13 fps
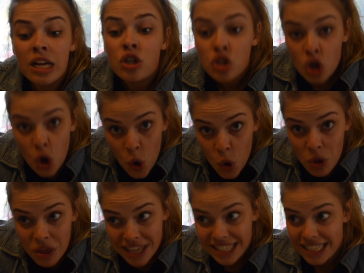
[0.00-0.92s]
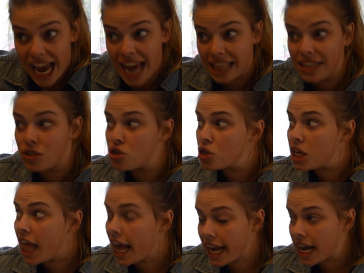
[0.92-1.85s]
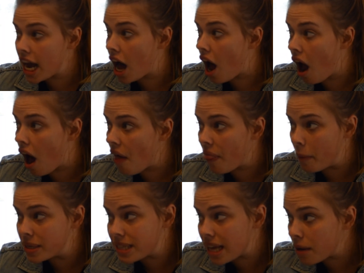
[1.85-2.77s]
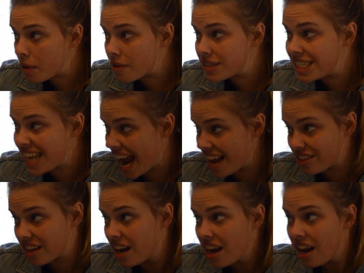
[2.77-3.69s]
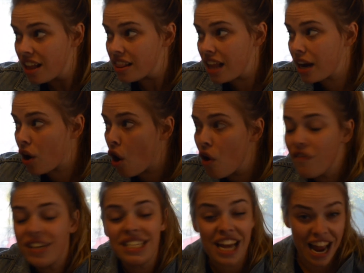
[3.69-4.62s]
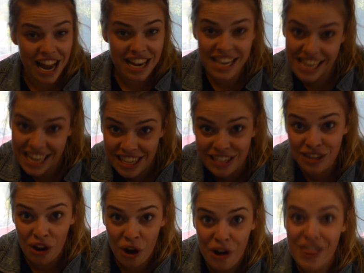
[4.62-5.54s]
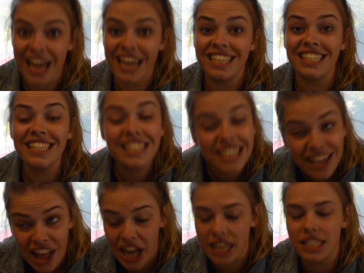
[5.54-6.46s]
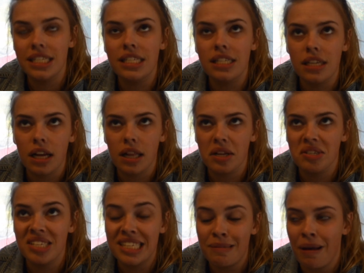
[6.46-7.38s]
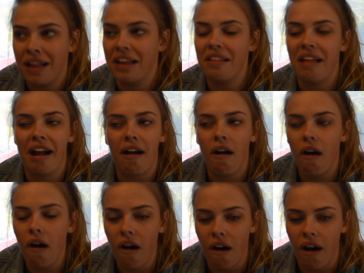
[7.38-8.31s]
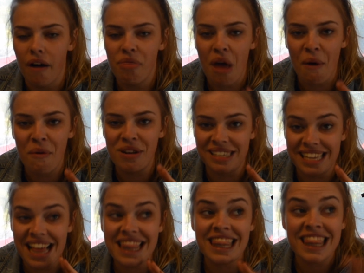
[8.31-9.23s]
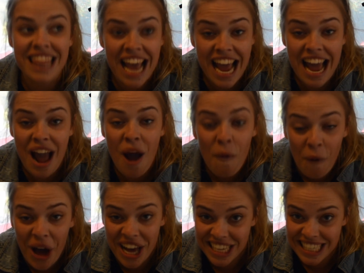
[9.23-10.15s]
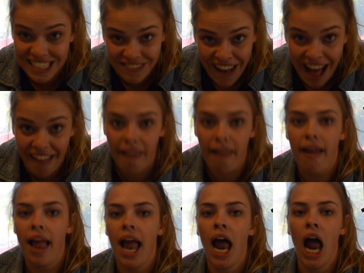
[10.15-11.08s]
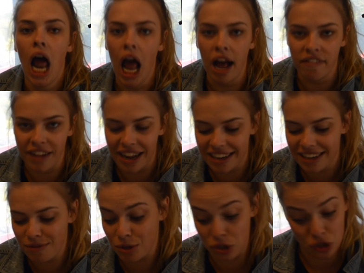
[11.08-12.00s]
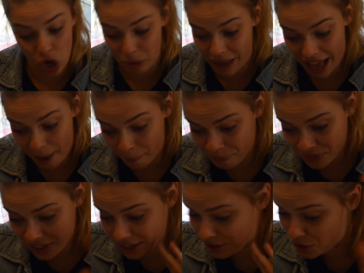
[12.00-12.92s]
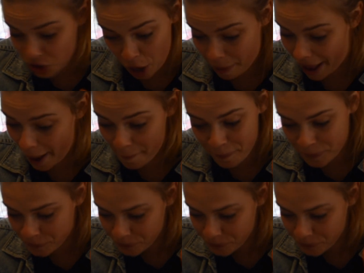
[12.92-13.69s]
to this day, literally, like that was like when I was 10, like over 10 years ago, that is still, I can still smell it. Like, oh, that was the worst smell ever. It was so bad. So bad.